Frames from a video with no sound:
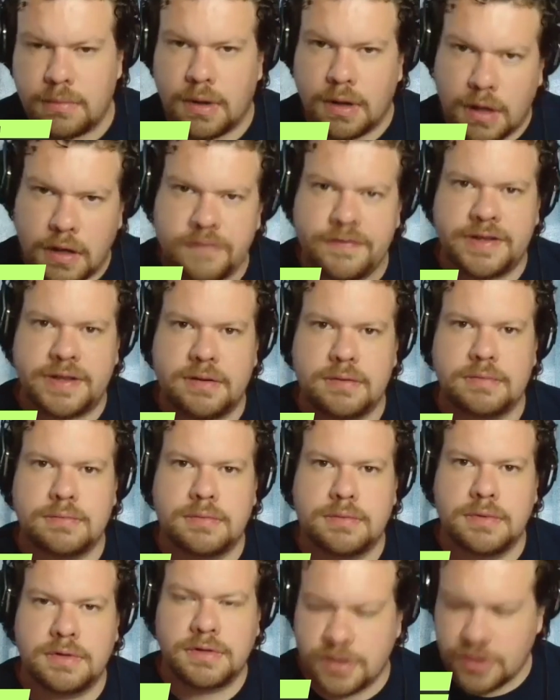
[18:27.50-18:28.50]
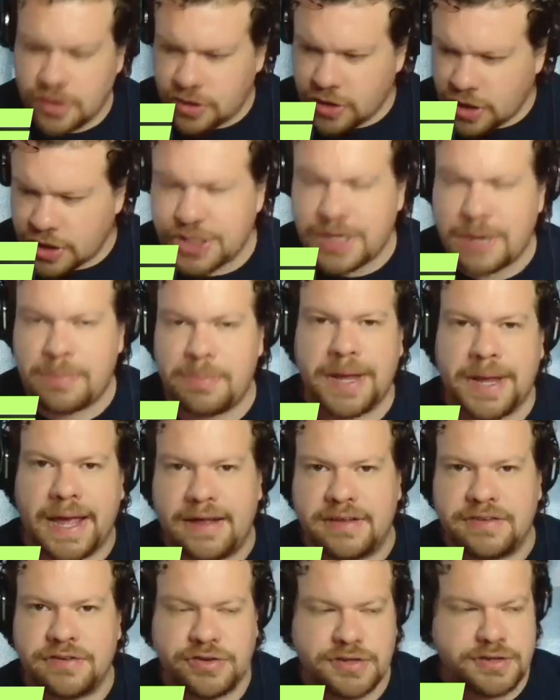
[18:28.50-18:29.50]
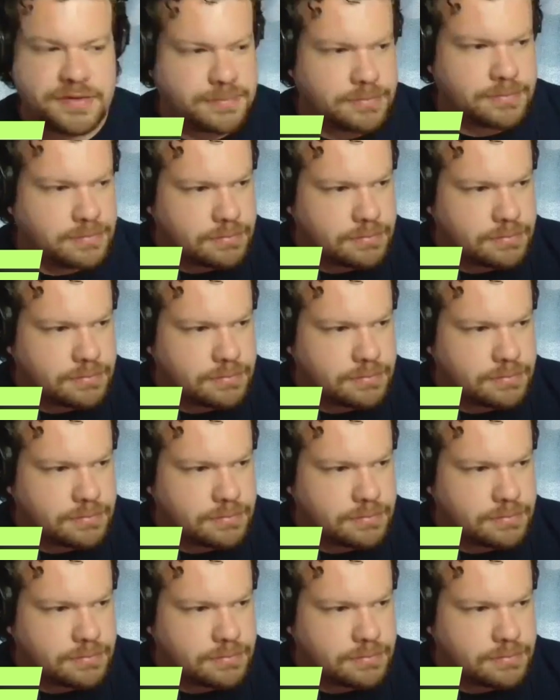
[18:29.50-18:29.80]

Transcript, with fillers: Love it. Such epic answers.